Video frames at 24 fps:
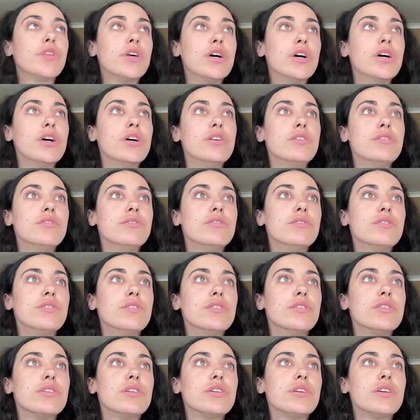
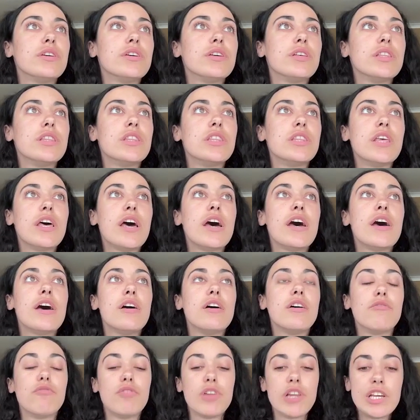and
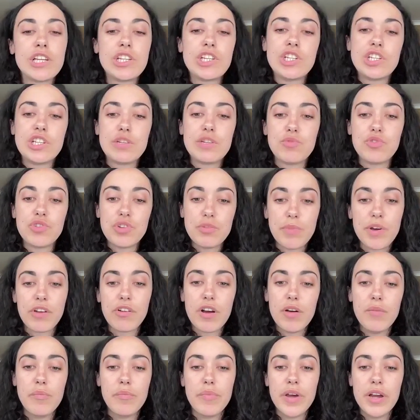their relationship between my
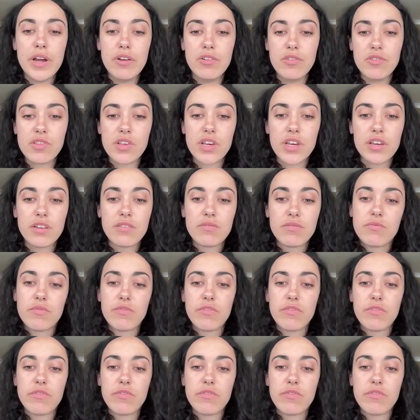grandparents like